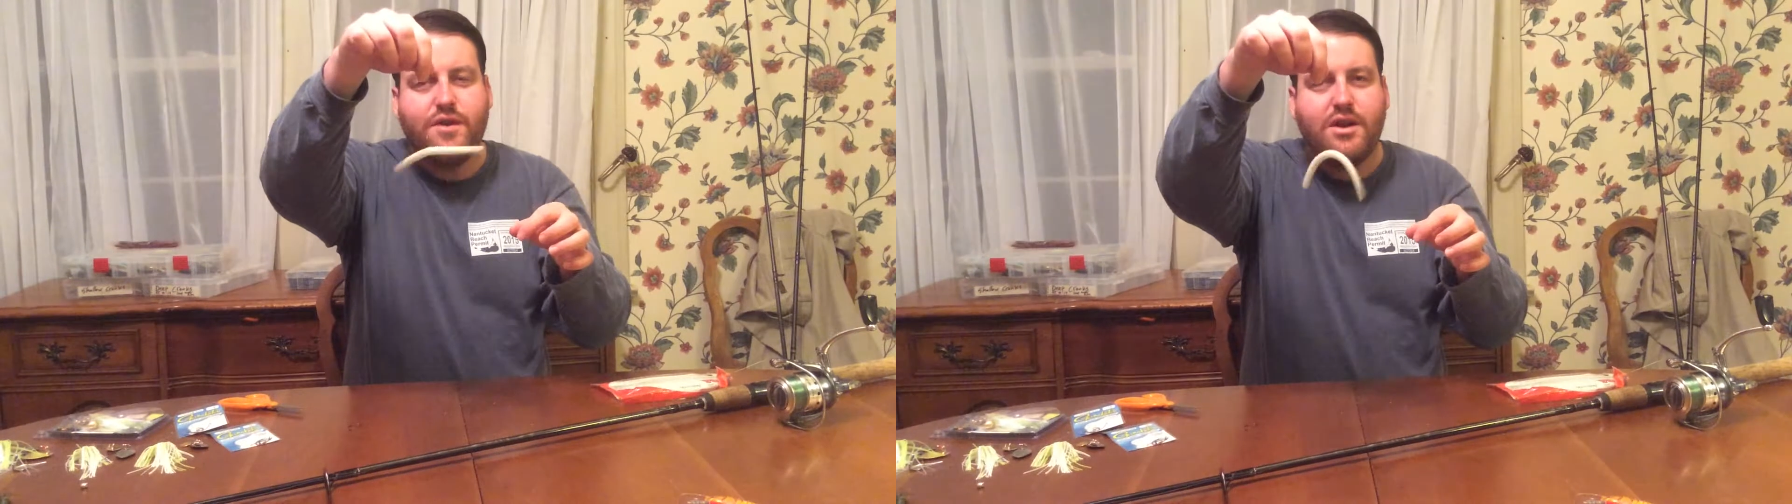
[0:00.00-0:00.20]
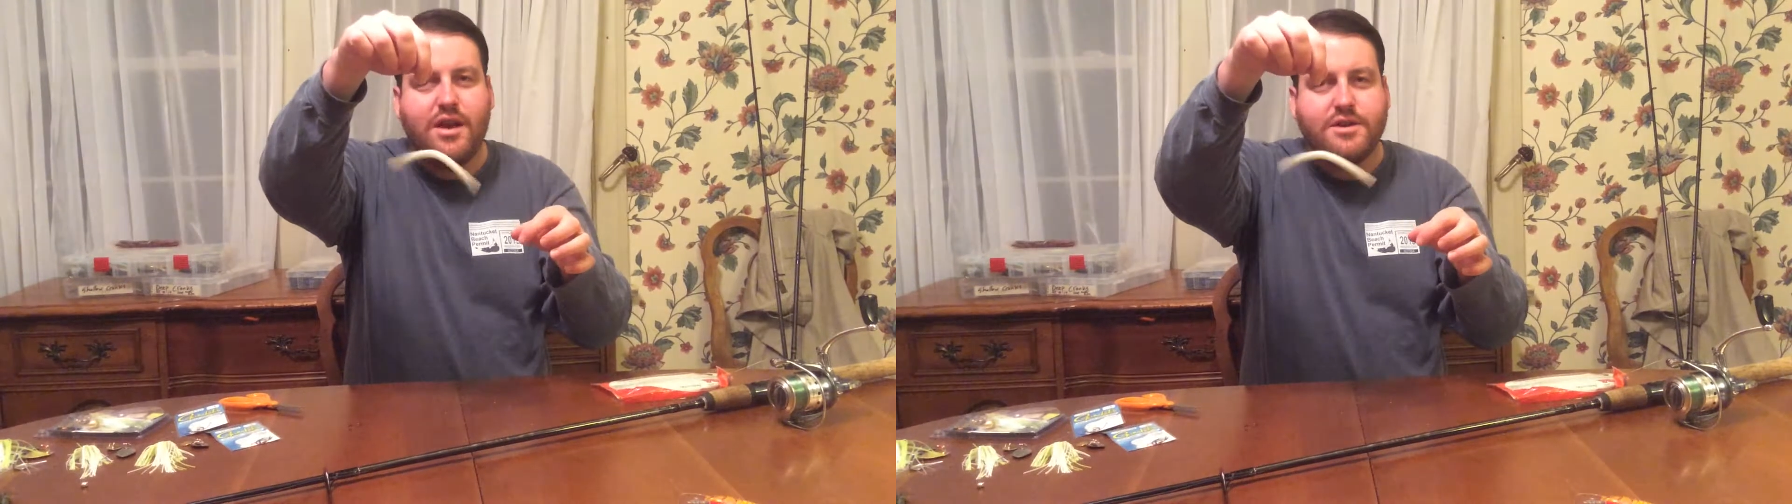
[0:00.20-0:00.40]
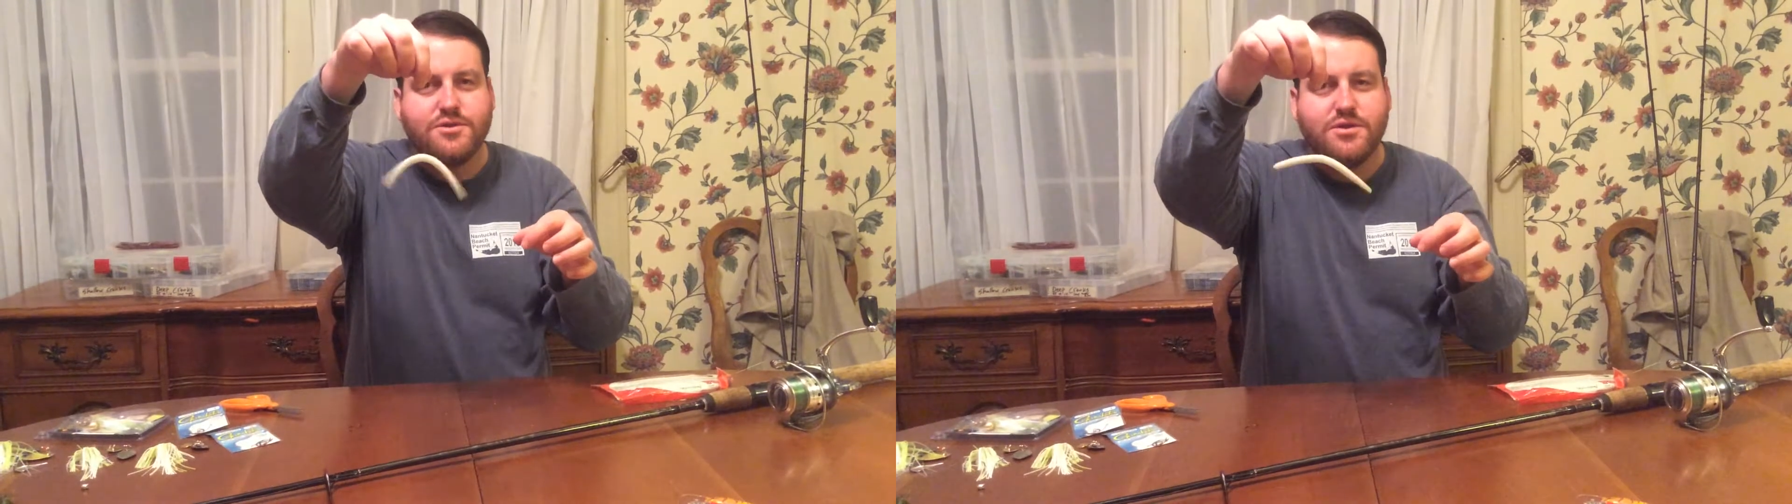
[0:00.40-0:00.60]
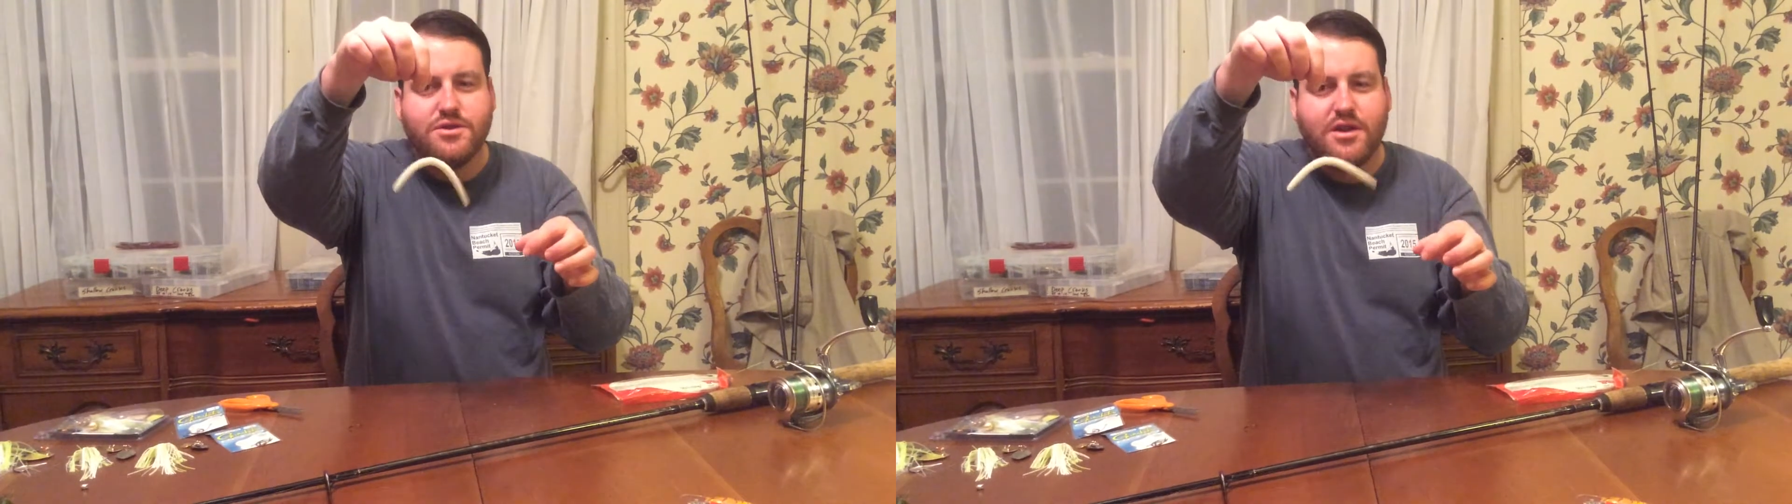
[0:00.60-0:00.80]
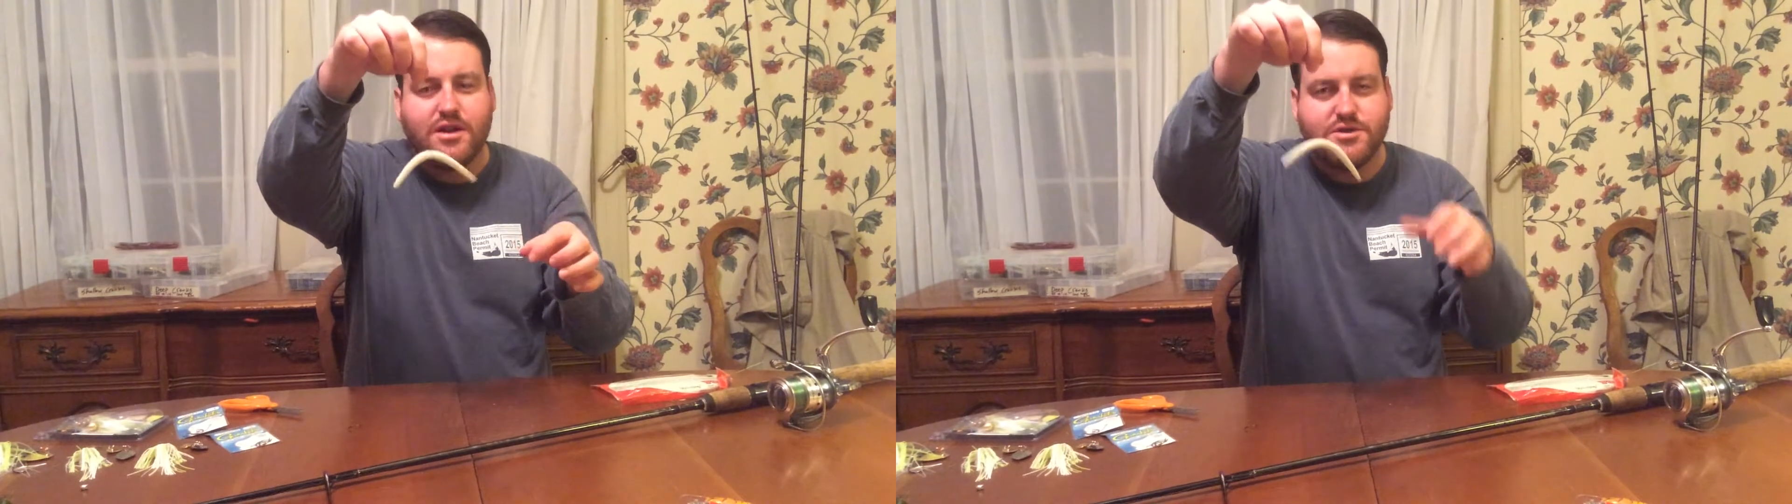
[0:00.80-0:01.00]
very natural. It
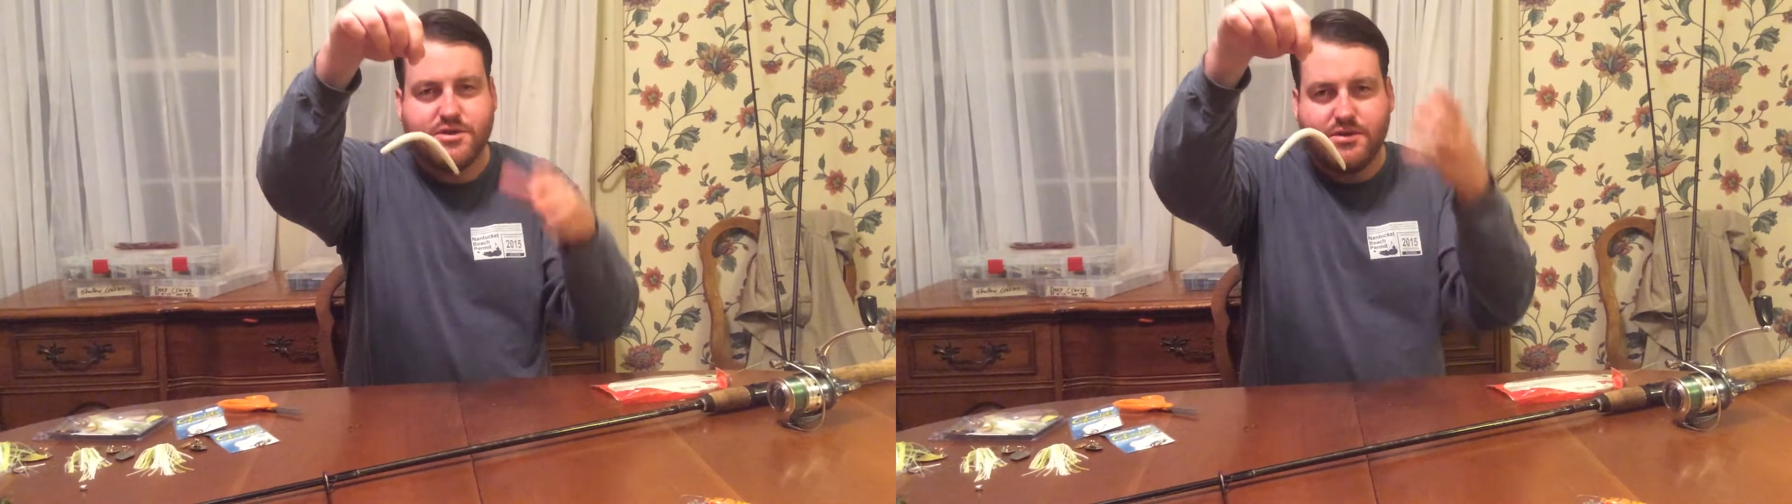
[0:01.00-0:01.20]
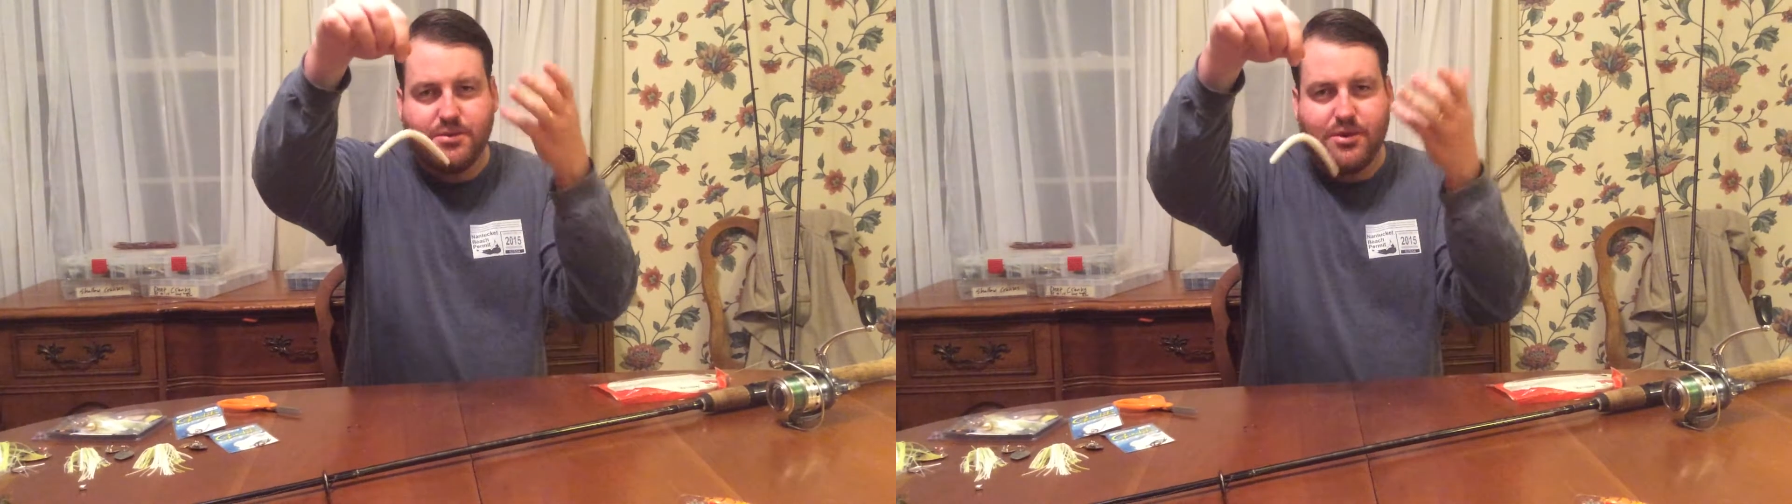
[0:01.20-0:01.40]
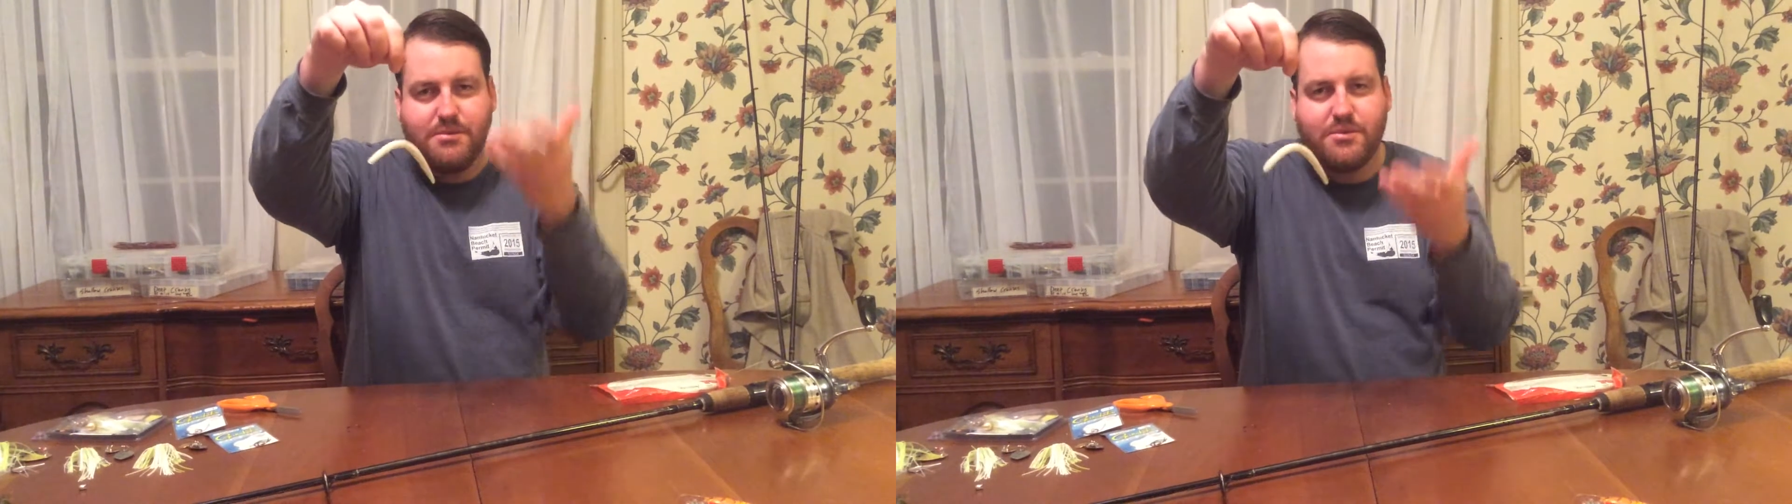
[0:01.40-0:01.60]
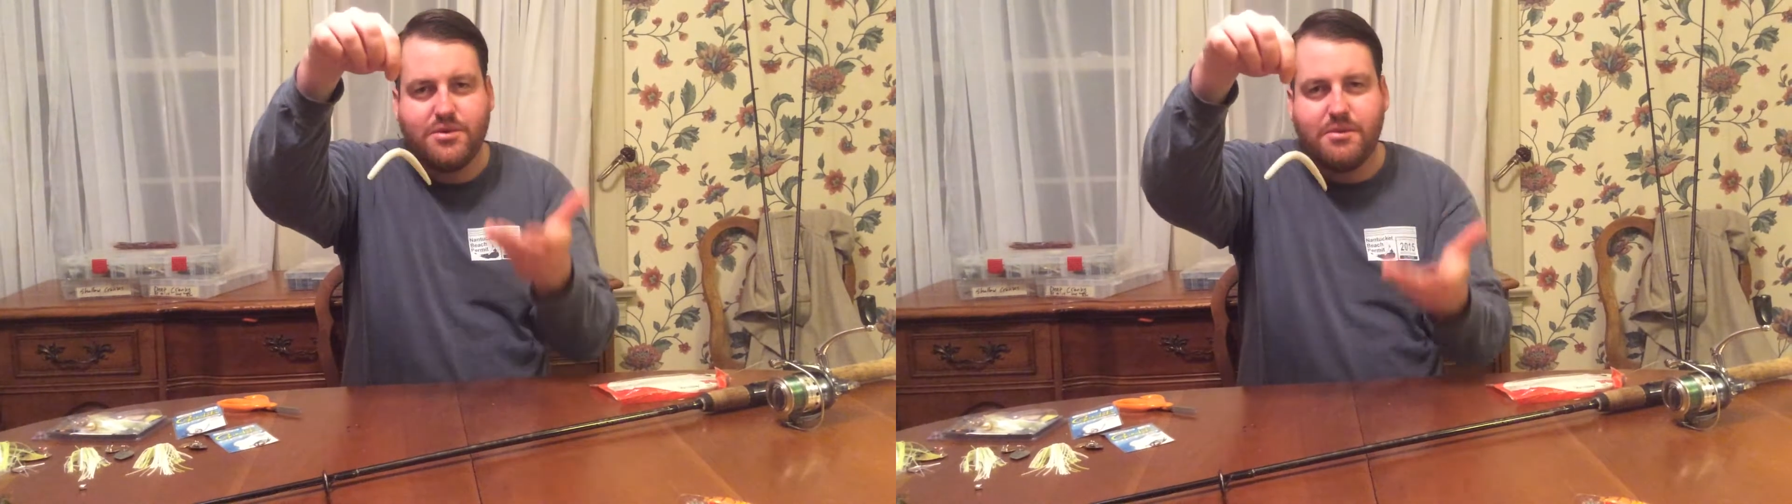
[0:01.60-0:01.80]
looks like just a worm,